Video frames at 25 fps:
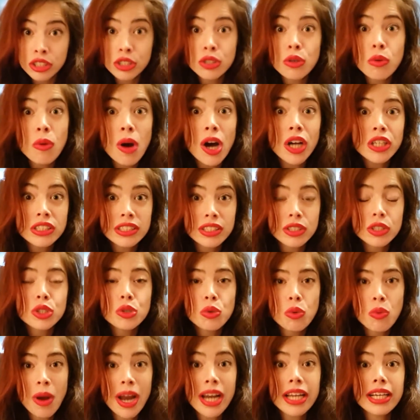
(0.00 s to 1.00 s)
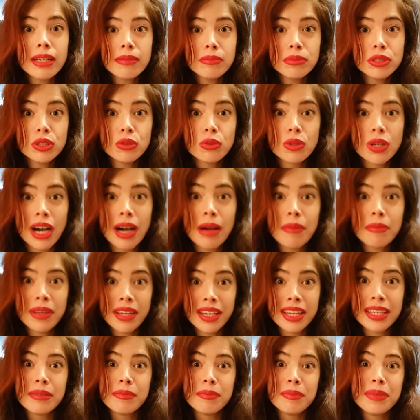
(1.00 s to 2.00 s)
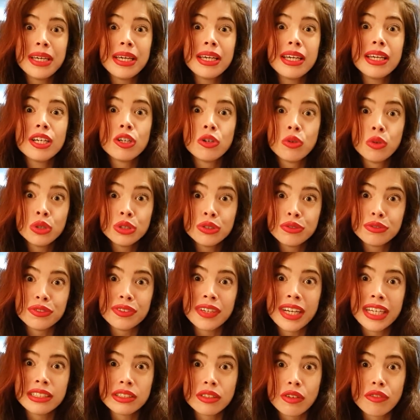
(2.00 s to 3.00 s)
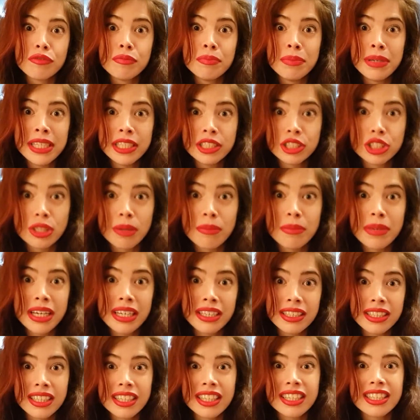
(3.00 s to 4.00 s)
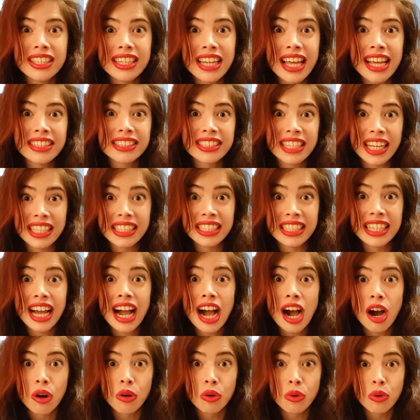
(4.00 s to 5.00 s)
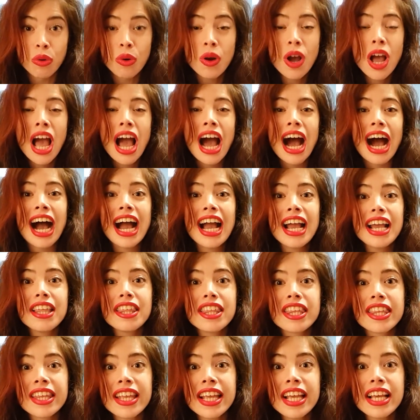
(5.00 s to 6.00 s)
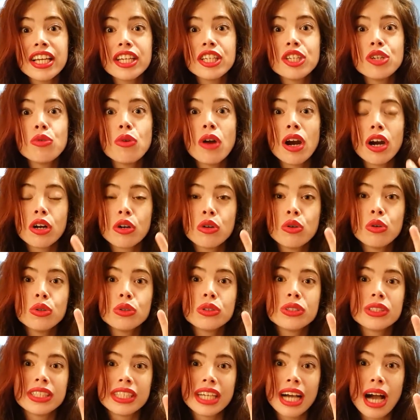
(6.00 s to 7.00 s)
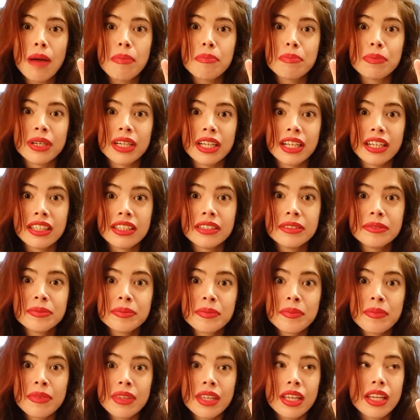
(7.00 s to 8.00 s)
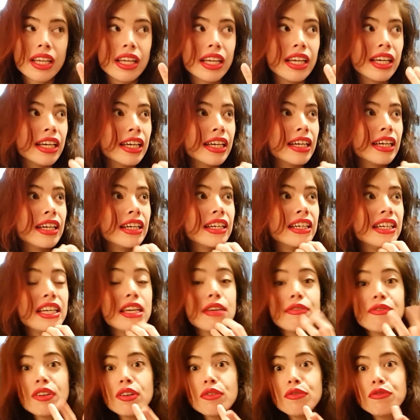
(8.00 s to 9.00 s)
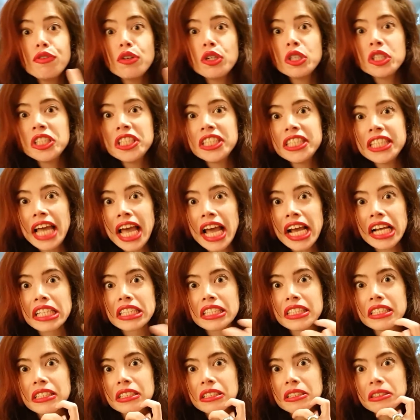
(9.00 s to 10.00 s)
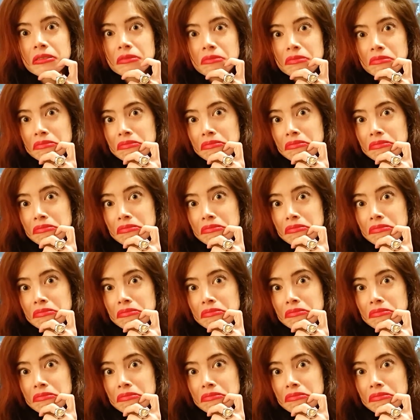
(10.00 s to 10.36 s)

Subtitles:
You're welcome to come and be good friend of Benjamin Netanyahu. I think you are a good couple, even for sex.